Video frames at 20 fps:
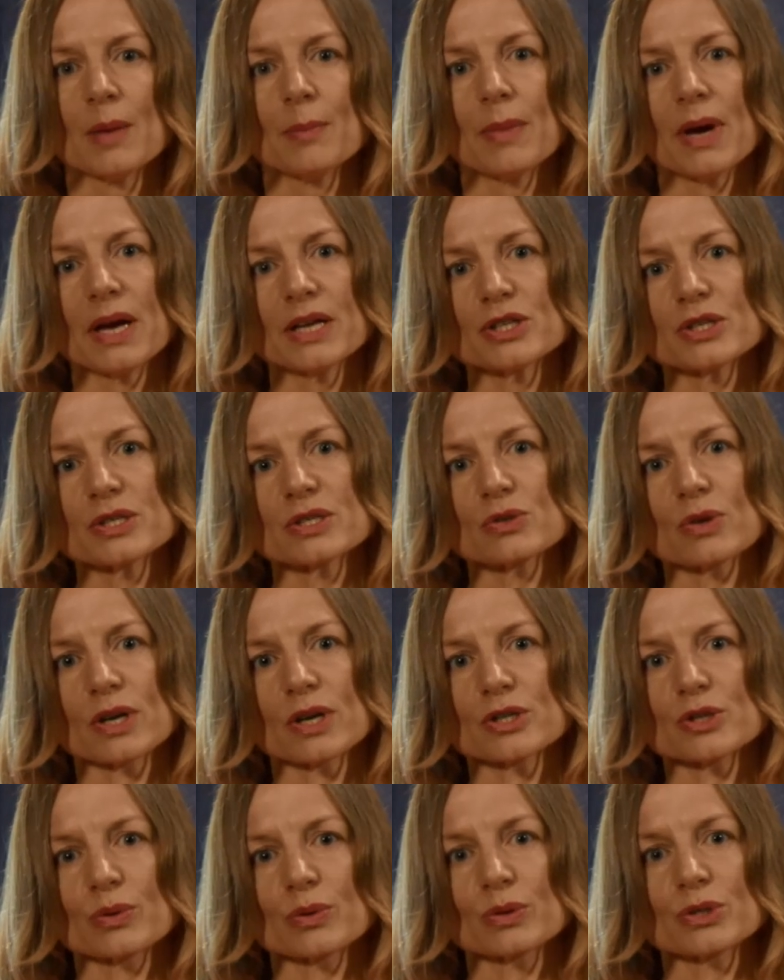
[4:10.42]
Major
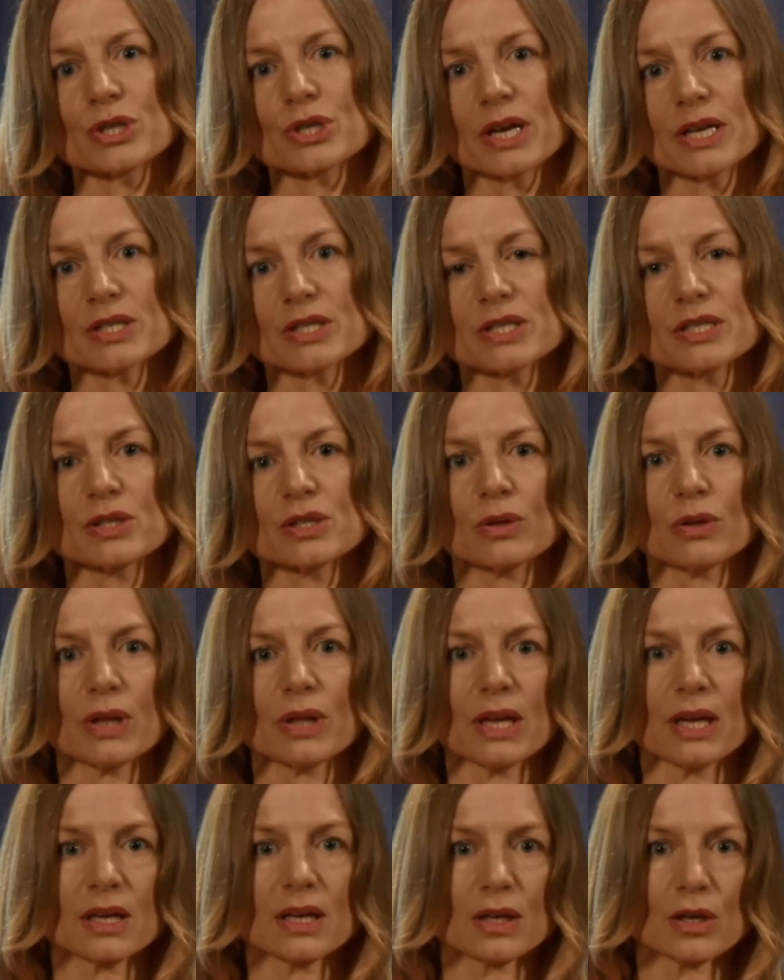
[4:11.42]
structural changes to
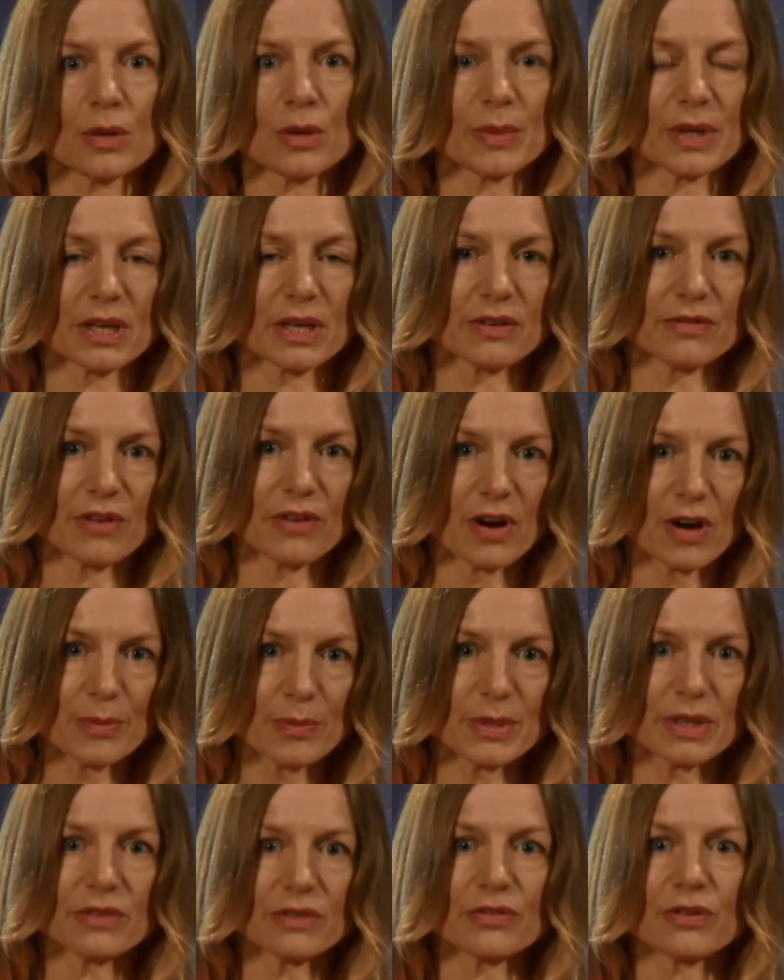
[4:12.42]
the economic
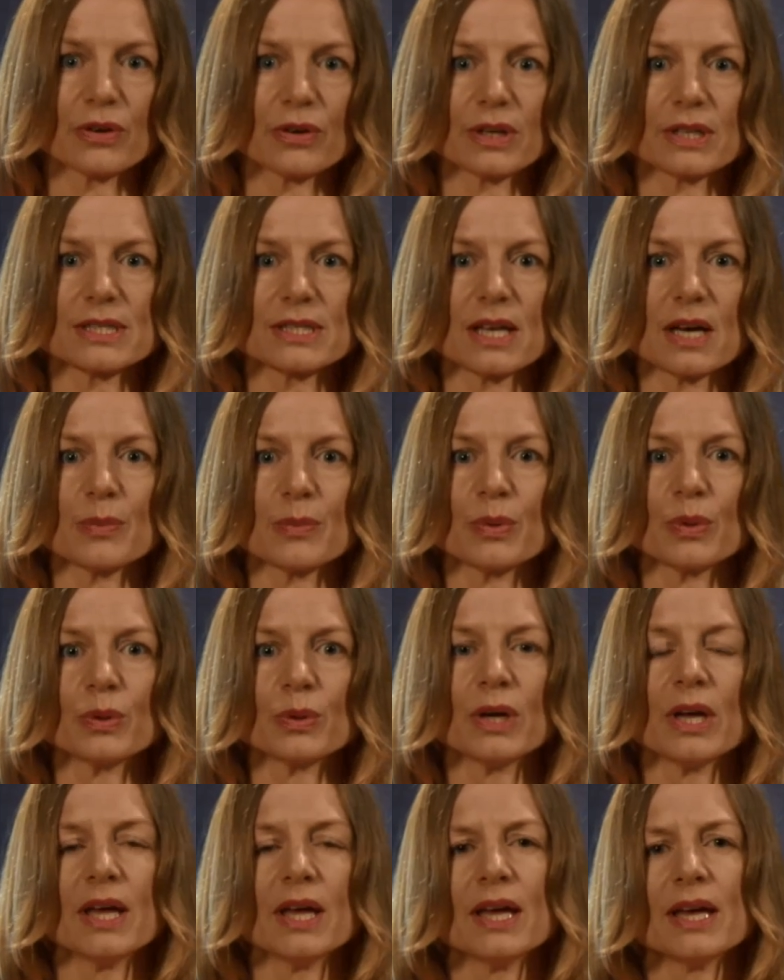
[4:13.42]
environment, for
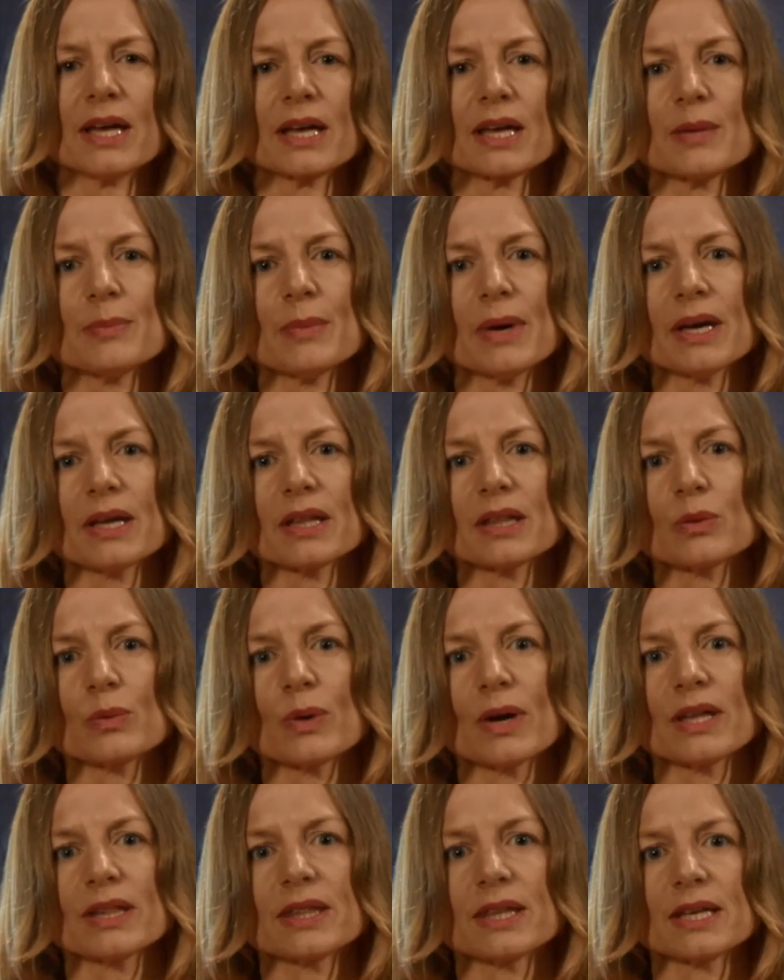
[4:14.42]
example, can make the
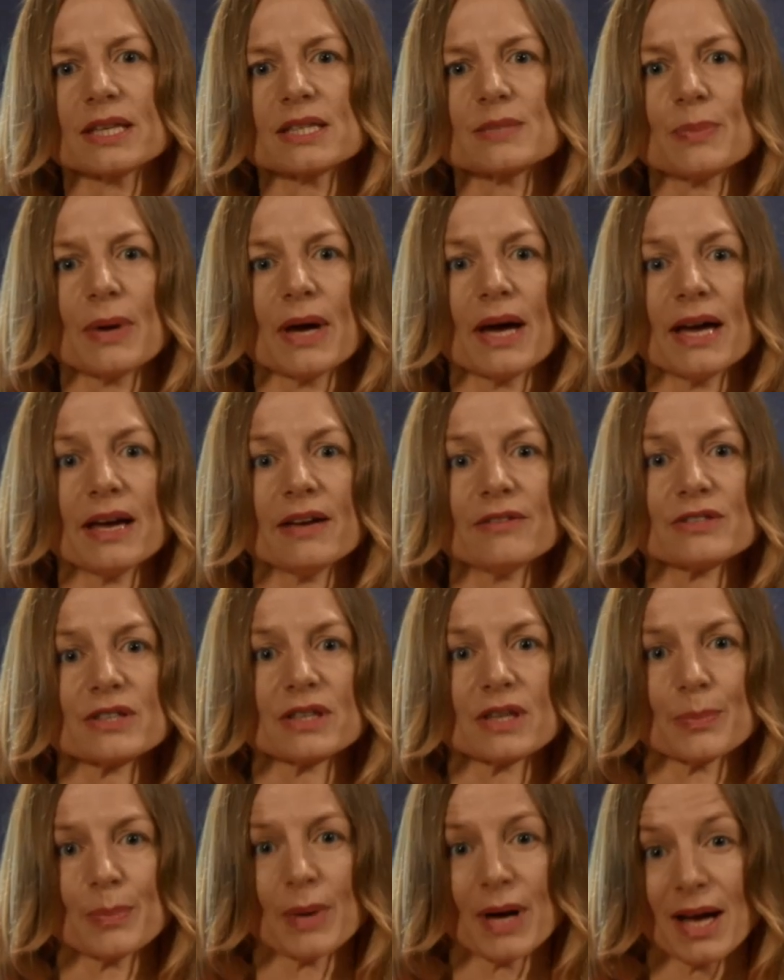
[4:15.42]
way things behaved in
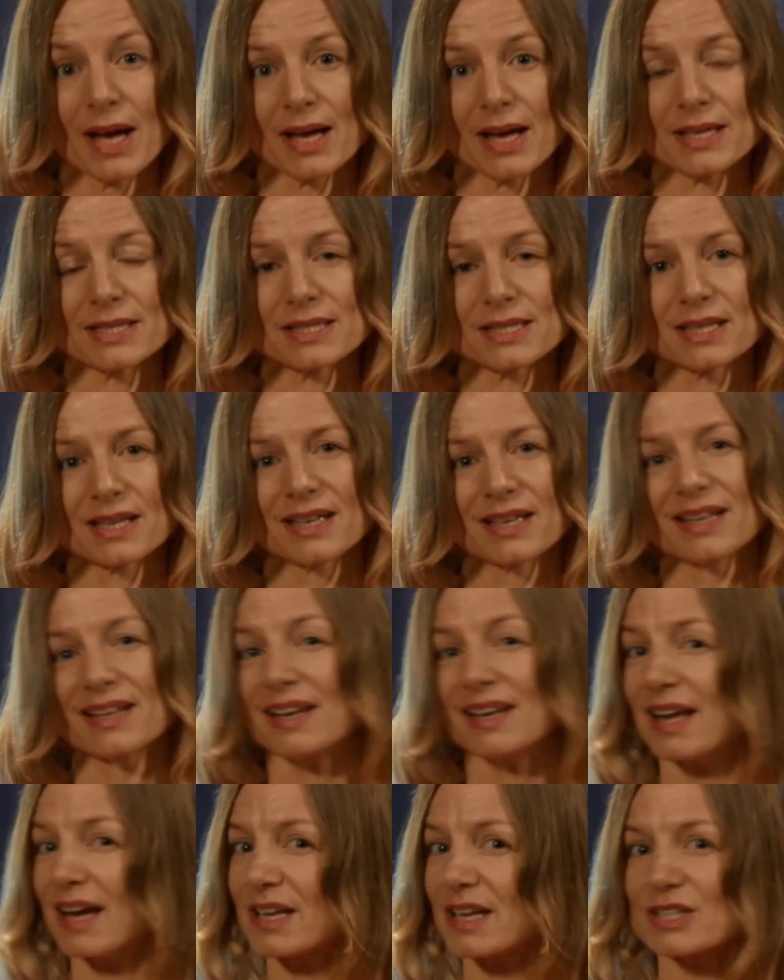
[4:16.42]
the past
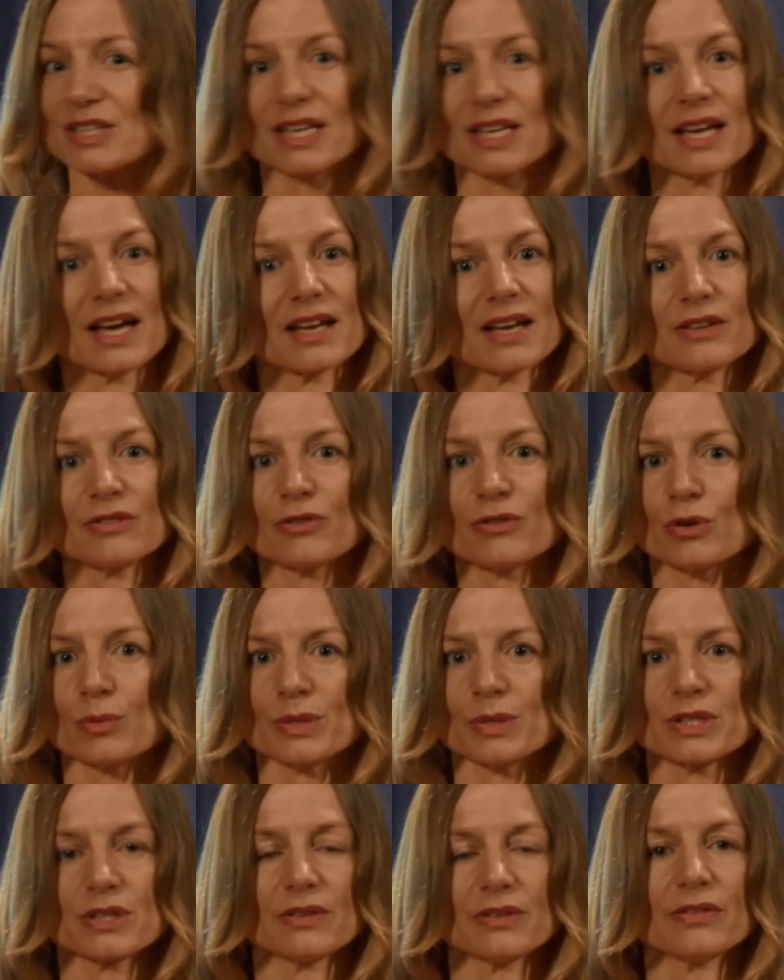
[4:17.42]
largely
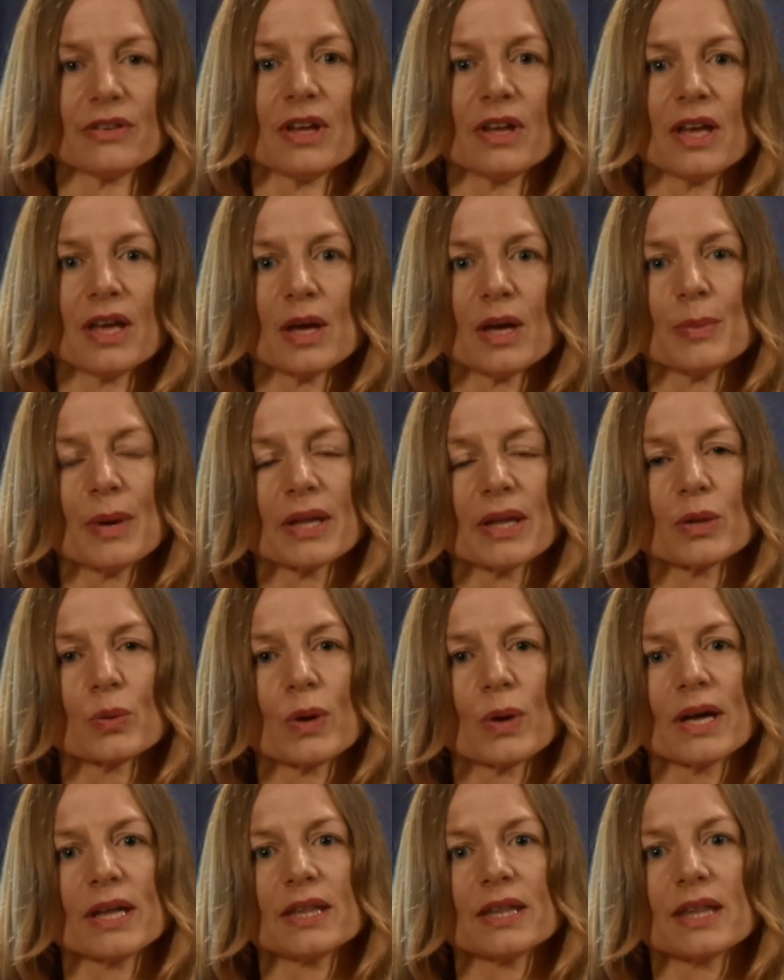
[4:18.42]
uninformative about the
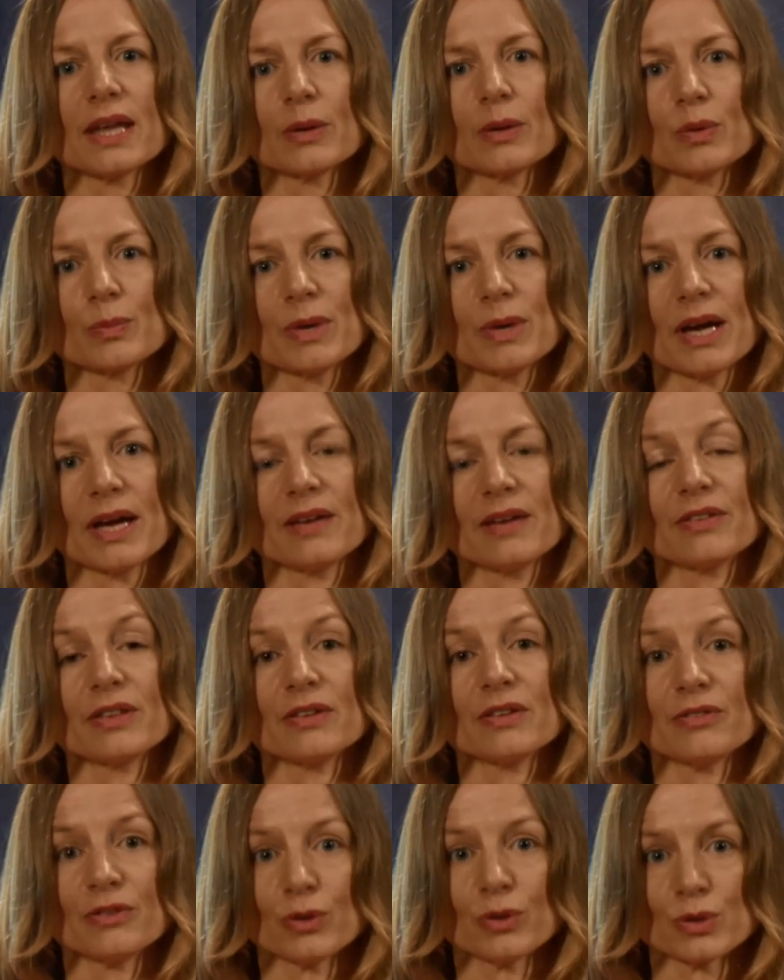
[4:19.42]
way they will behave in the
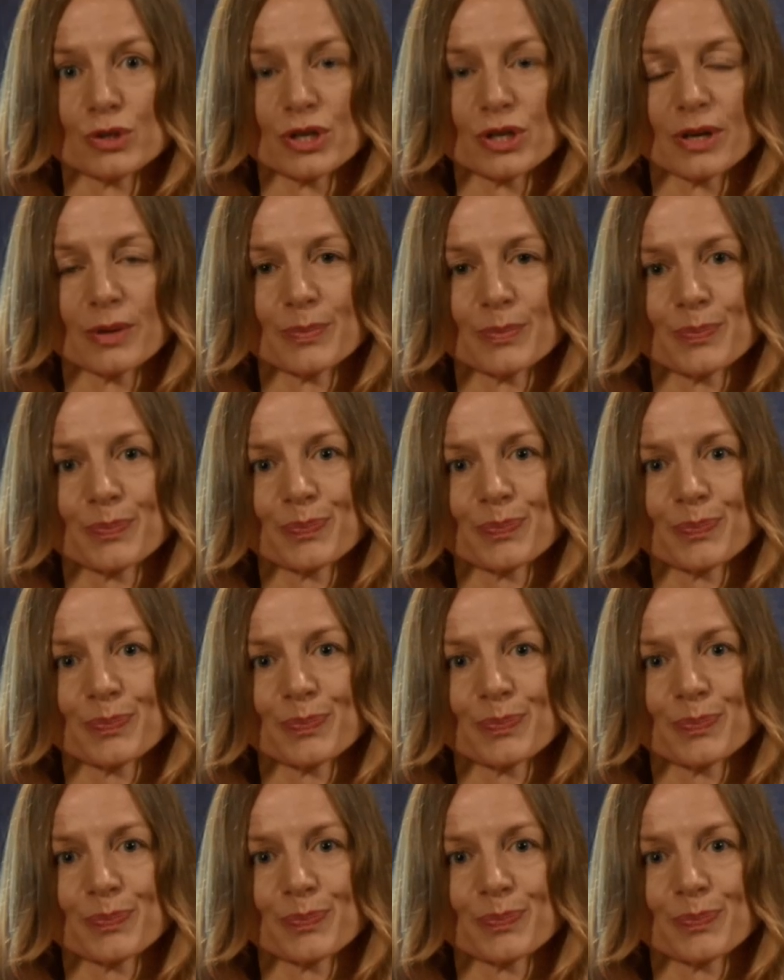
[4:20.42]
future.